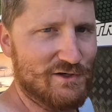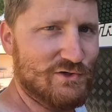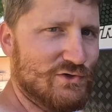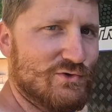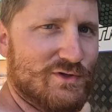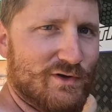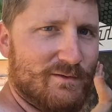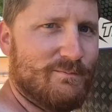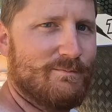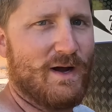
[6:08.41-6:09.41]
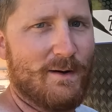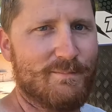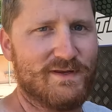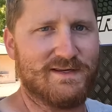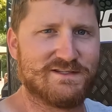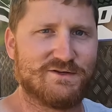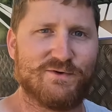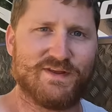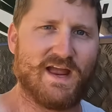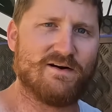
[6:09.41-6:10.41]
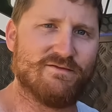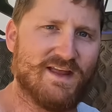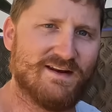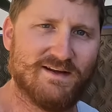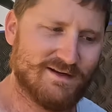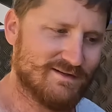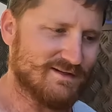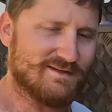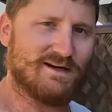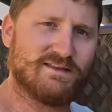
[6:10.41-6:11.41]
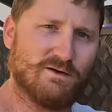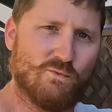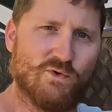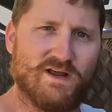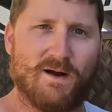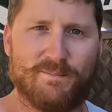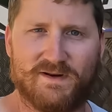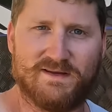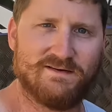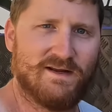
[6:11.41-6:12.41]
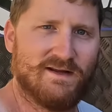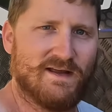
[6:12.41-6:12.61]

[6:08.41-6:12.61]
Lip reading: can use the pump inside the Caravan to suck that water up and in,